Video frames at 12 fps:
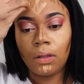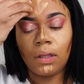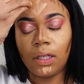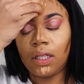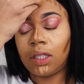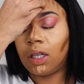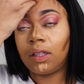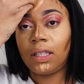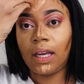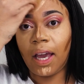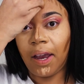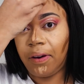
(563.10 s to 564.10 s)
These are
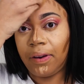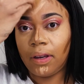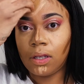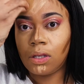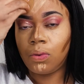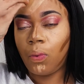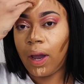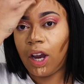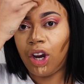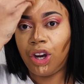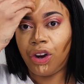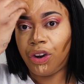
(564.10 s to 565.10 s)
the areas
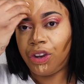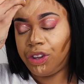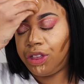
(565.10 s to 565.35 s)
where